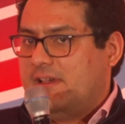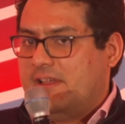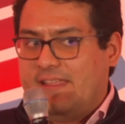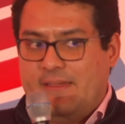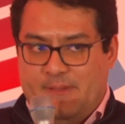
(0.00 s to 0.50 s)

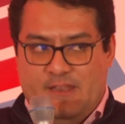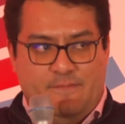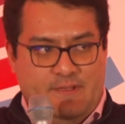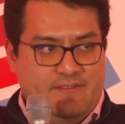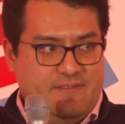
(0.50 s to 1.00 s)
And that
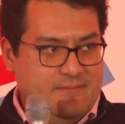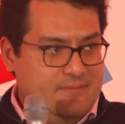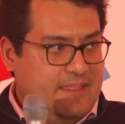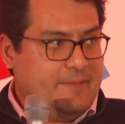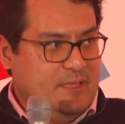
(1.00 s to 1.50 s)
benefits
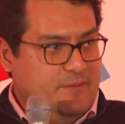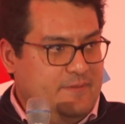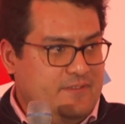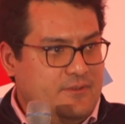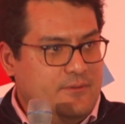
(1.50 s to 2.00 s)

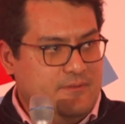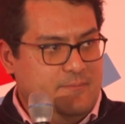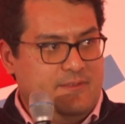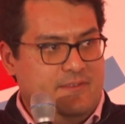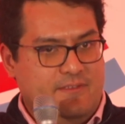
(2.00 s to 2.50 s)
you as a
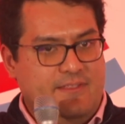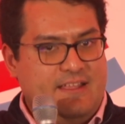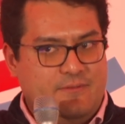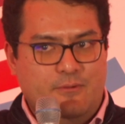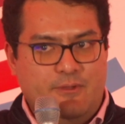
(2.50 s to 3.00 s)
business, and
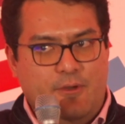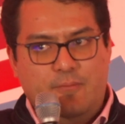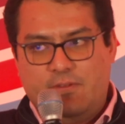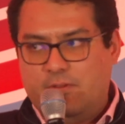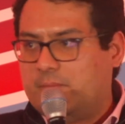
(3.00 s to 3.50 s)
that's what we hope
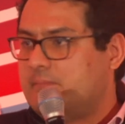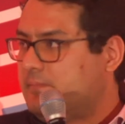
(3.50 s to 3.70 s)
to do.